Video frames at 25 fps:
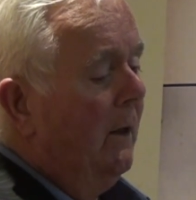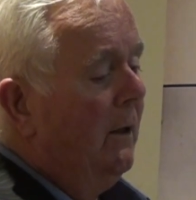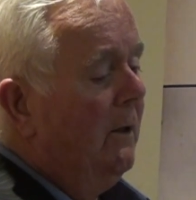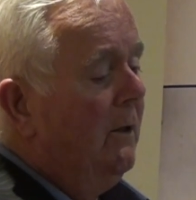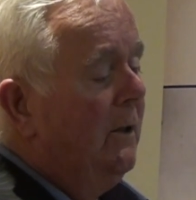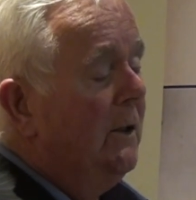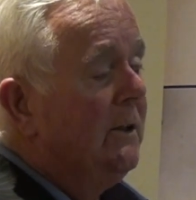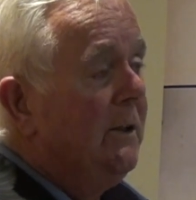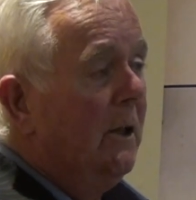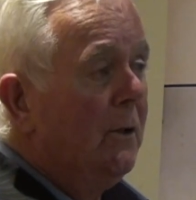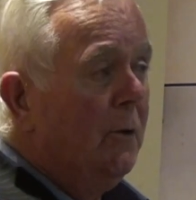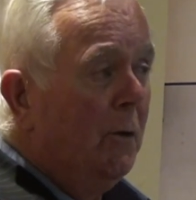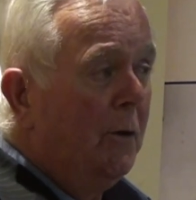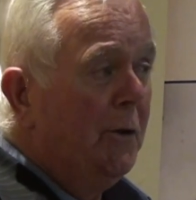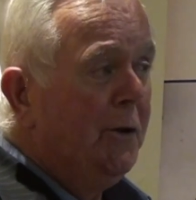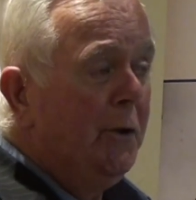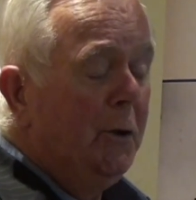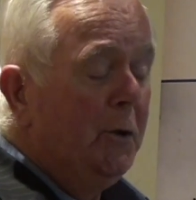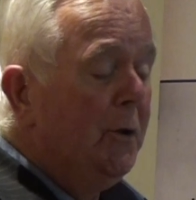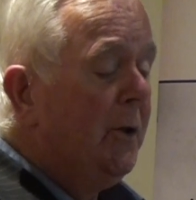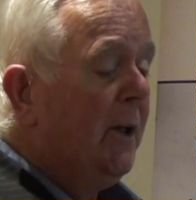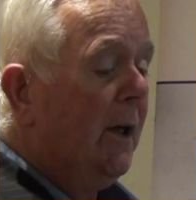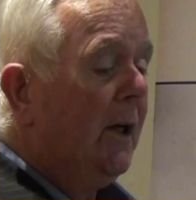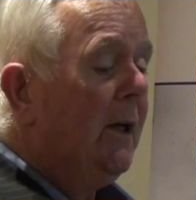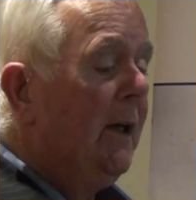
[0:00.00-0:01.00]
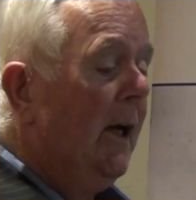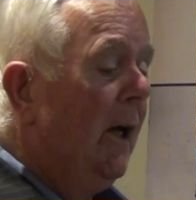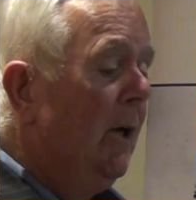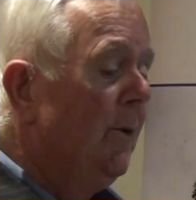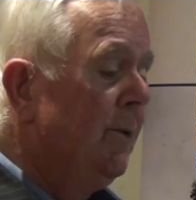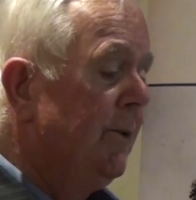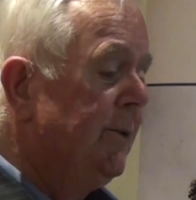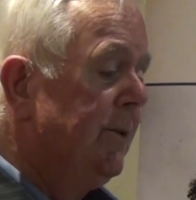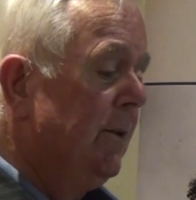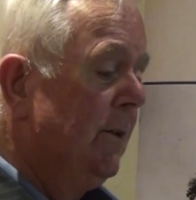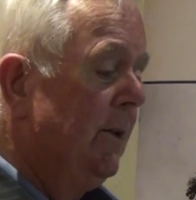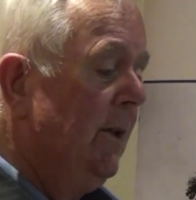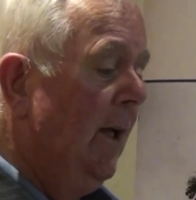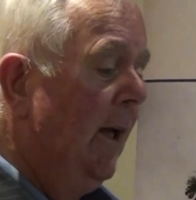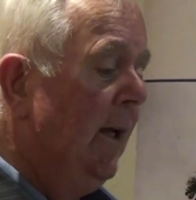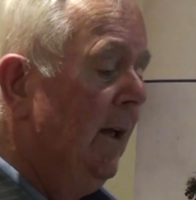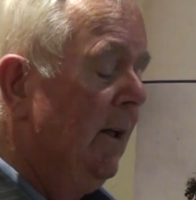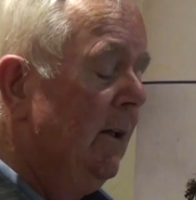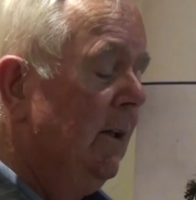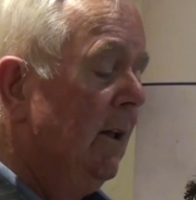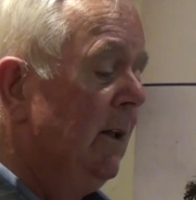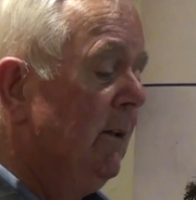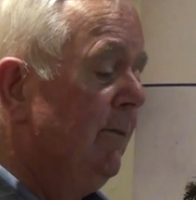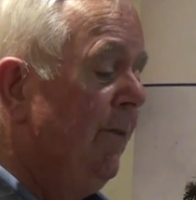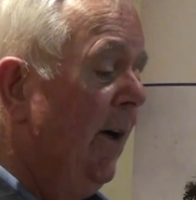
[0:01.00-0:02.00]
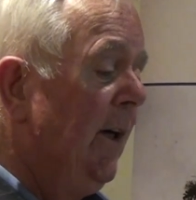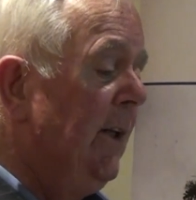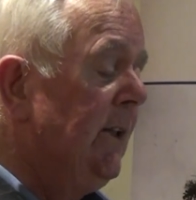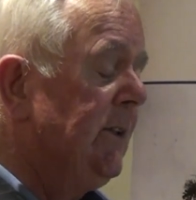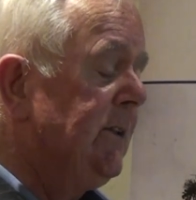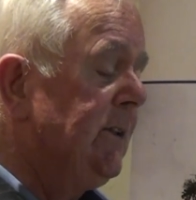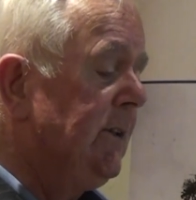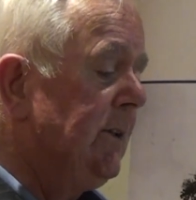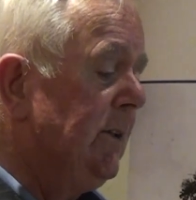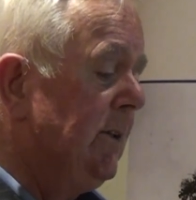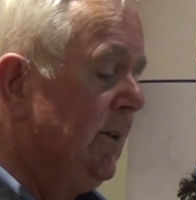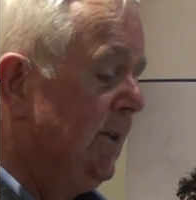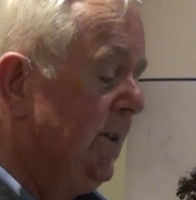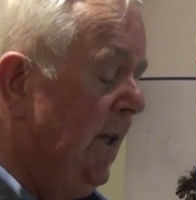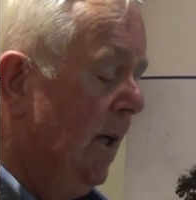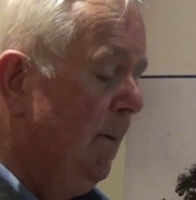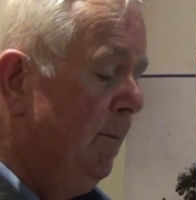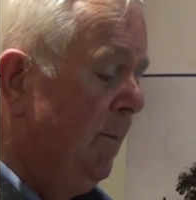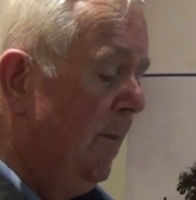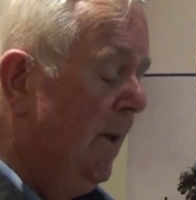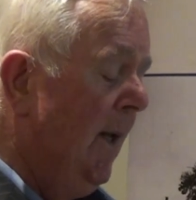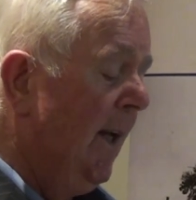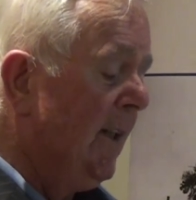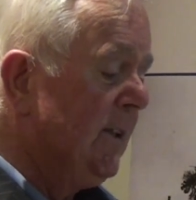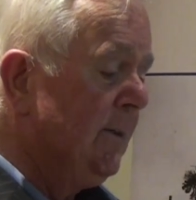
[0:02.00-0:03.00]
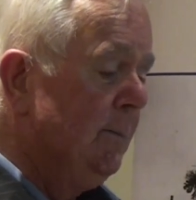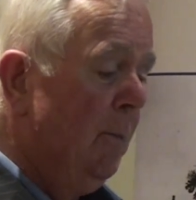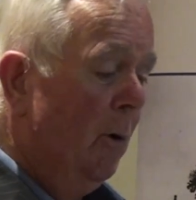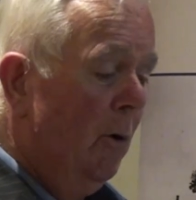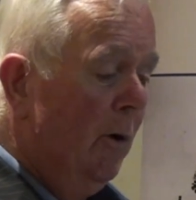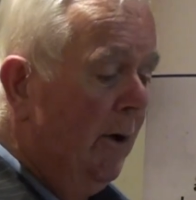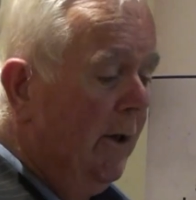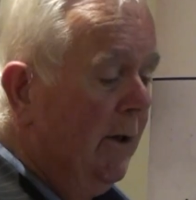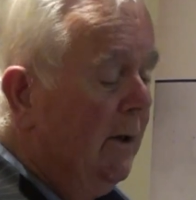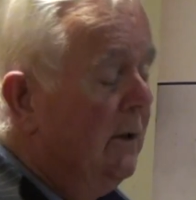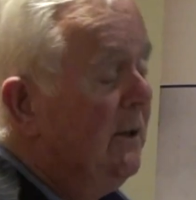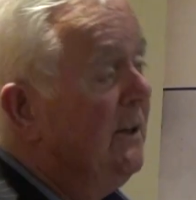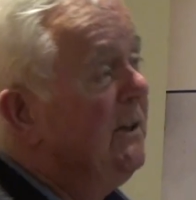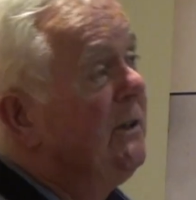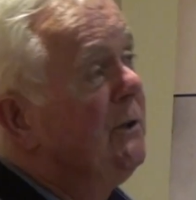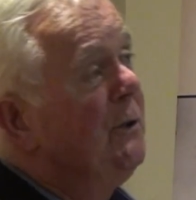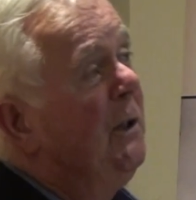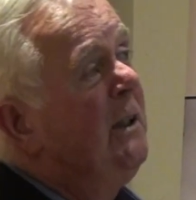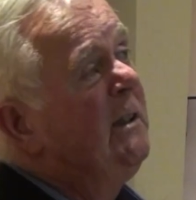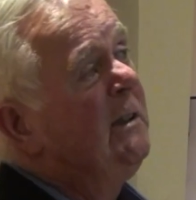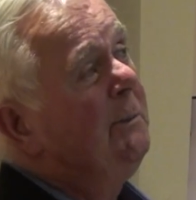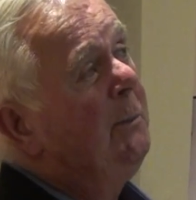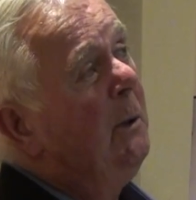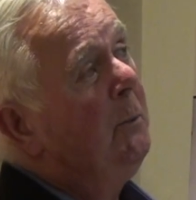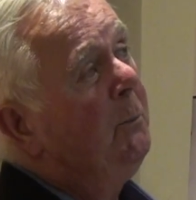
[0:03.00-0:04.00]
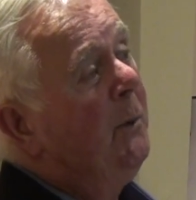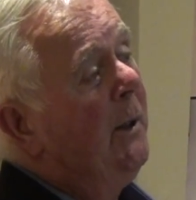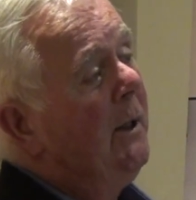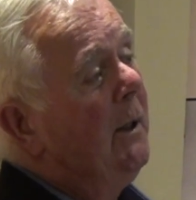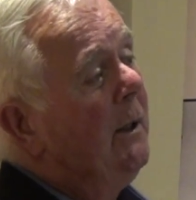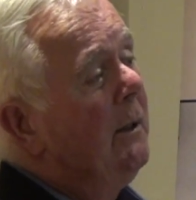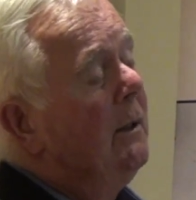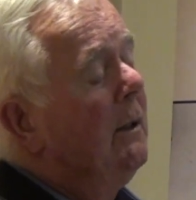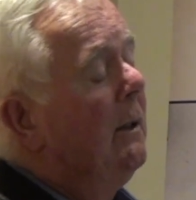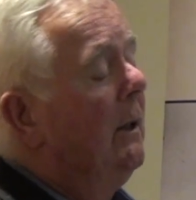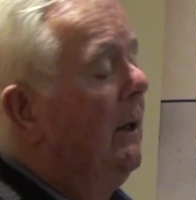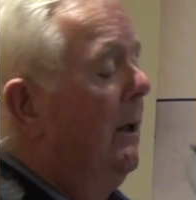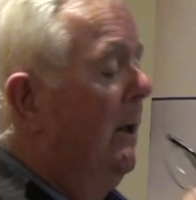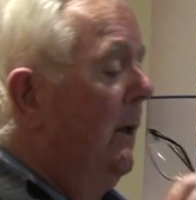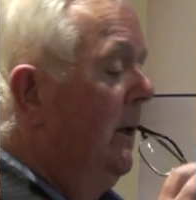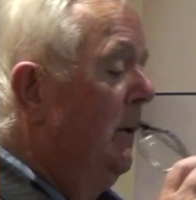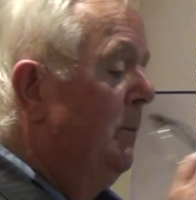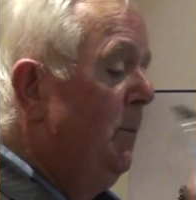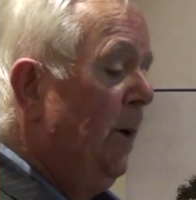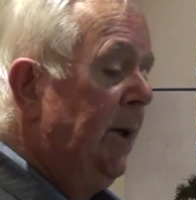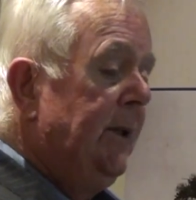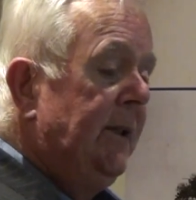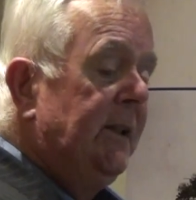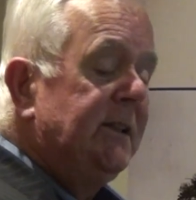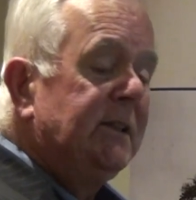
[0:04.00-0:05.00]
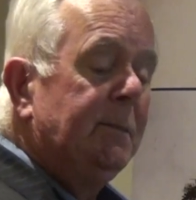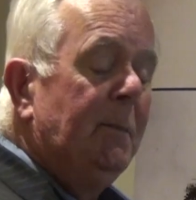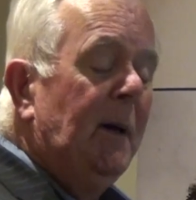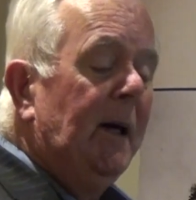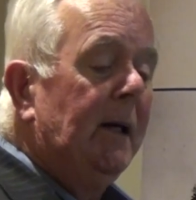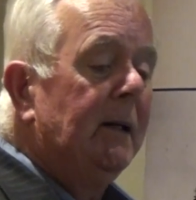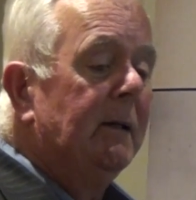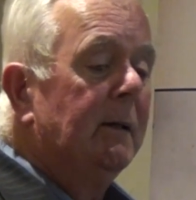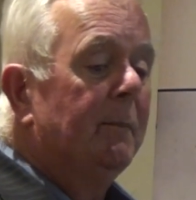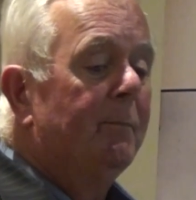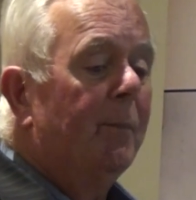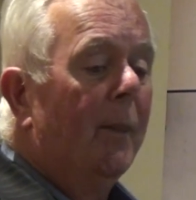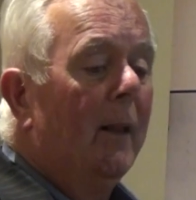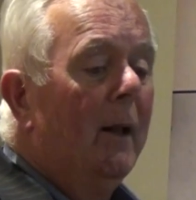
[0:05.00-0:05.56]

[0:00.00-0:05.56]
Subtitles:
There's another unique account taken on the very same next morning on the streets of Balbriggan by this man.